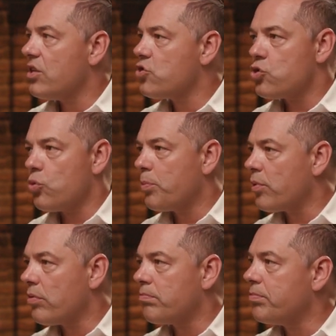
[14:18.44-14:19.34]

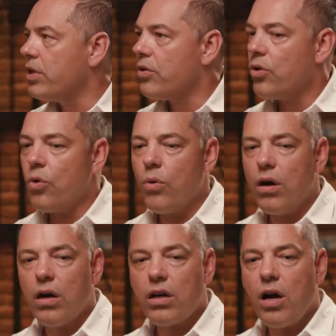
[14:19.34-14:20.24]
super, you know,
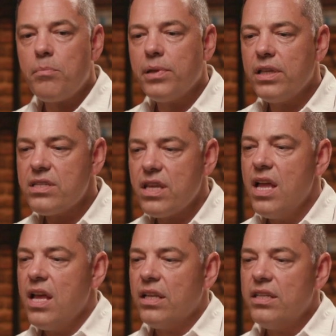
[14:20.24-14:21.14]
companies
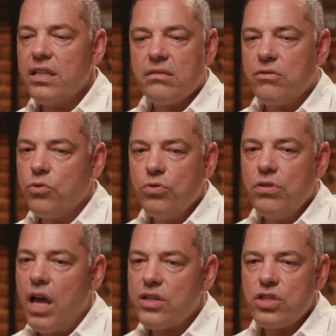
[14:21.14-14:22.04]
that could
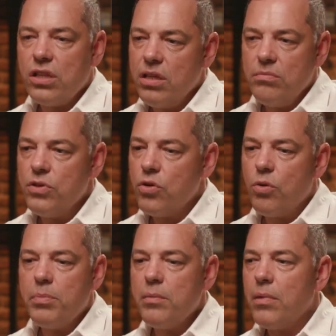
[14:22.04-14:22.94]
actually, you know,
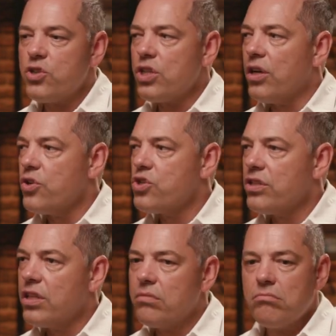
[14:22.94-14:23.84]
be much larger
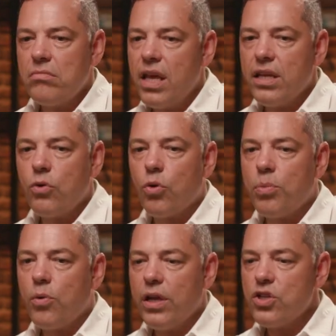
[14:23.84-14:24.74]
than any
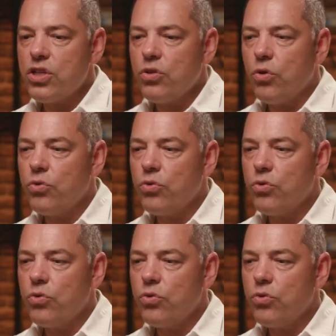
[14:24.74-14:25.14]
corporation known